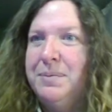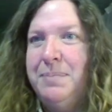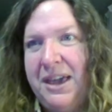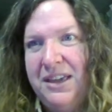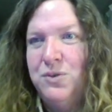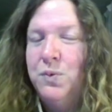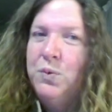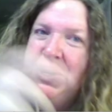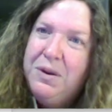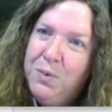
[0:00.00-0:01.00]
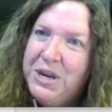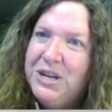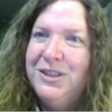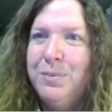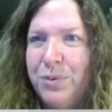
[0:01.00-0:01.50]
and going back and
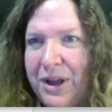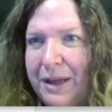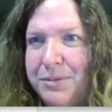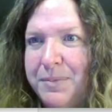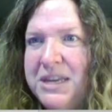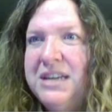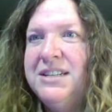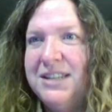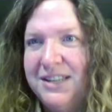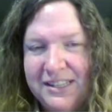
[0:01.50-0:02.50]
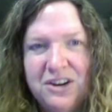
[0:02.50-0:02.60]
rereading the problem